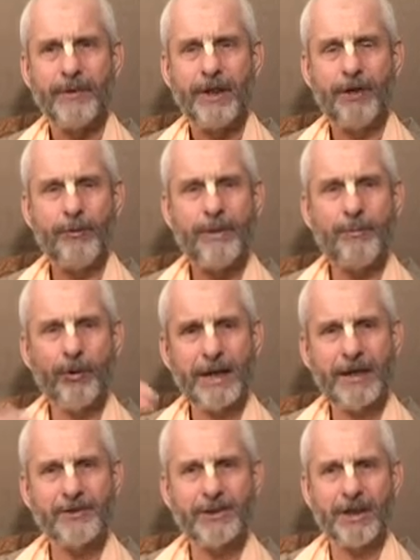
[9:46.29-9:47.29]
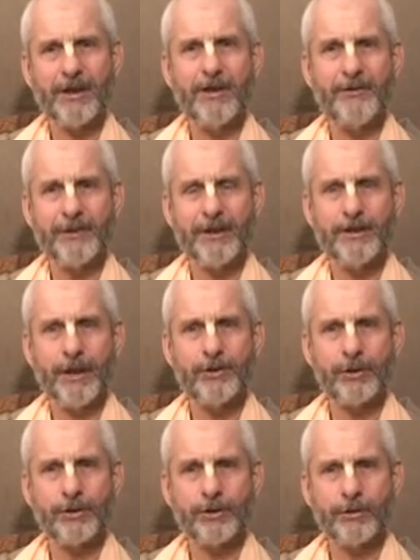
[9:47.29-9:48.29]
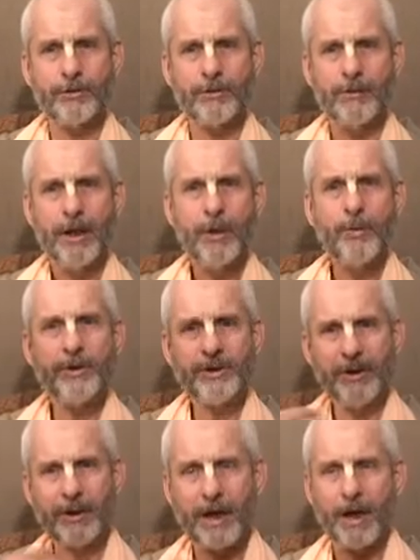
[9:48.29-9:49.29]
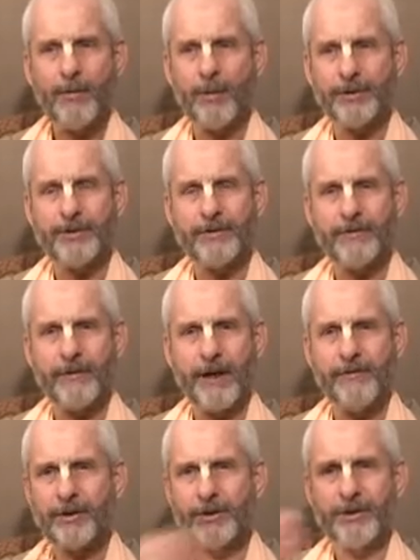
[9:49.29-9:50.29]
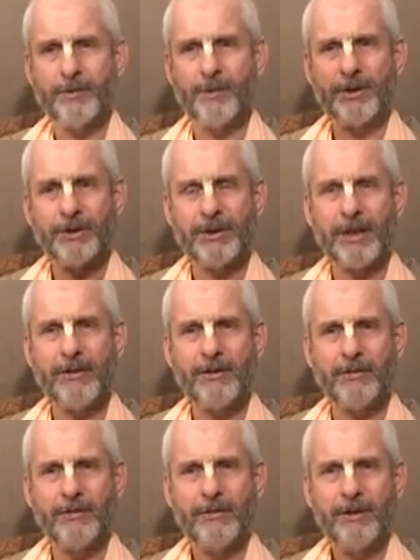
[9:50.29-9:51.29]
If we put ourselves and the others should, we see that I want to survive just as much as they do.